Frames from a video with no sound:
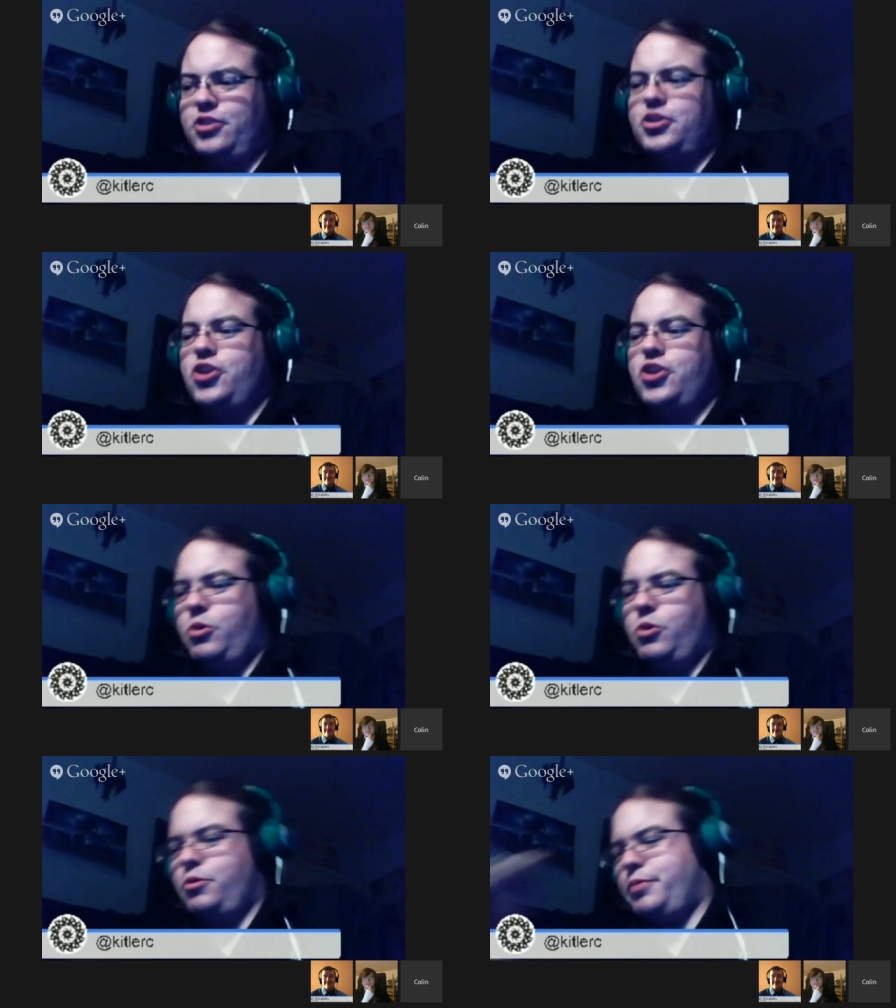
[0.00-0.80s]
you know what
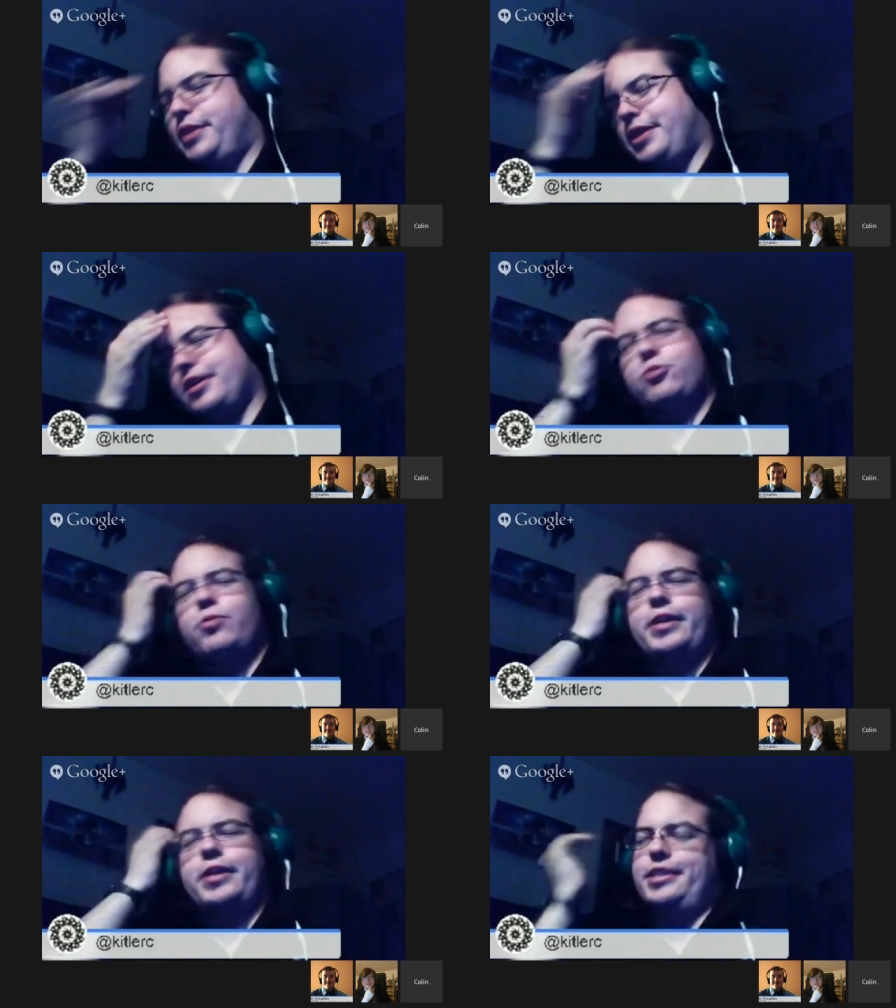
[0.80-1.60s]
would be
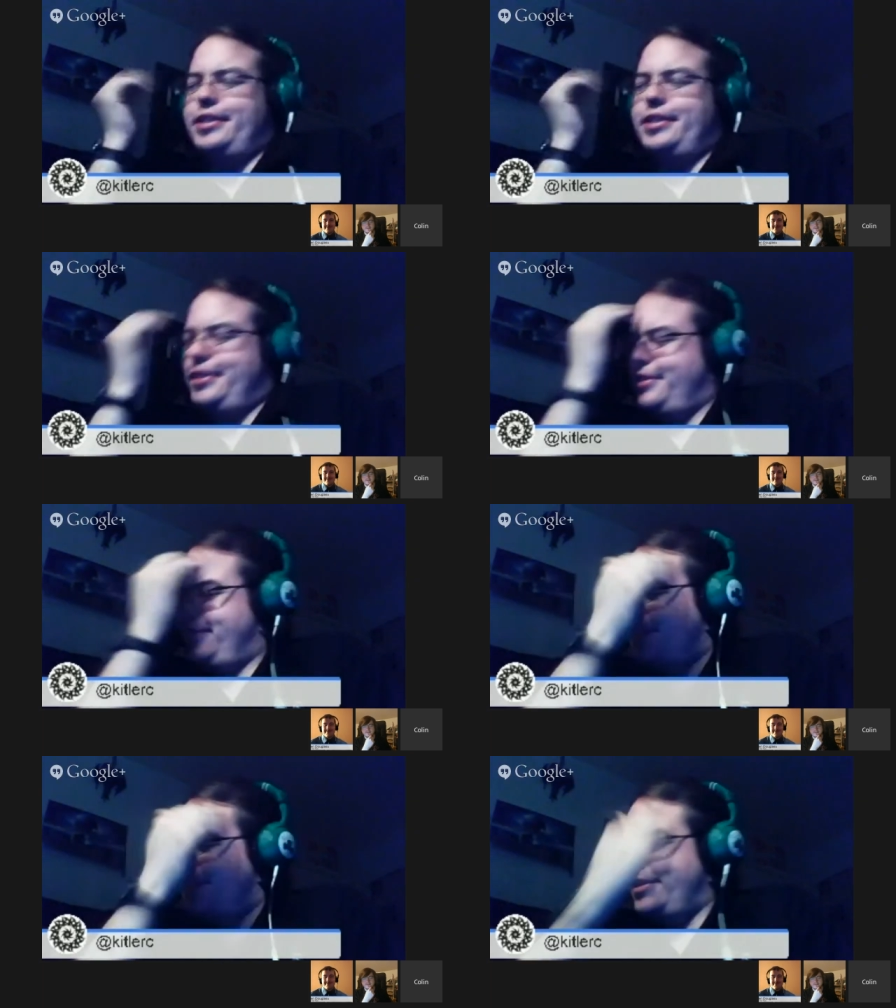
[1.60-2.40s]
crazy?
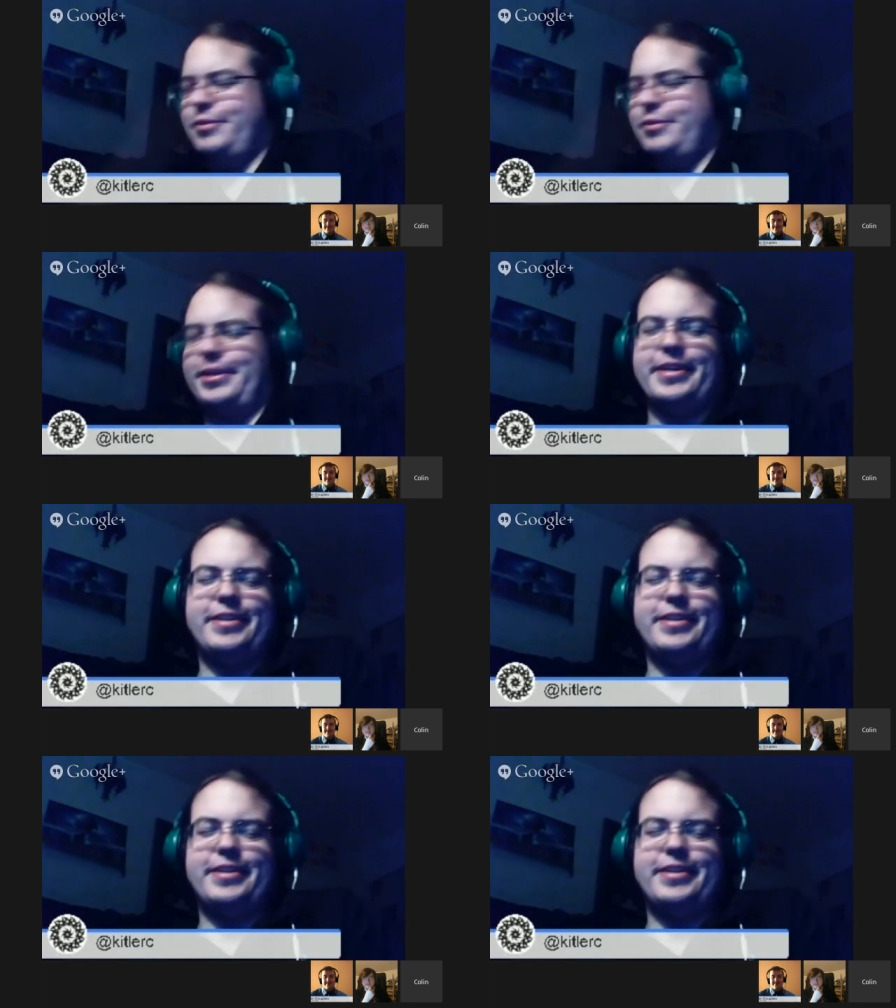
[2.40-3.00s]
Oh my god.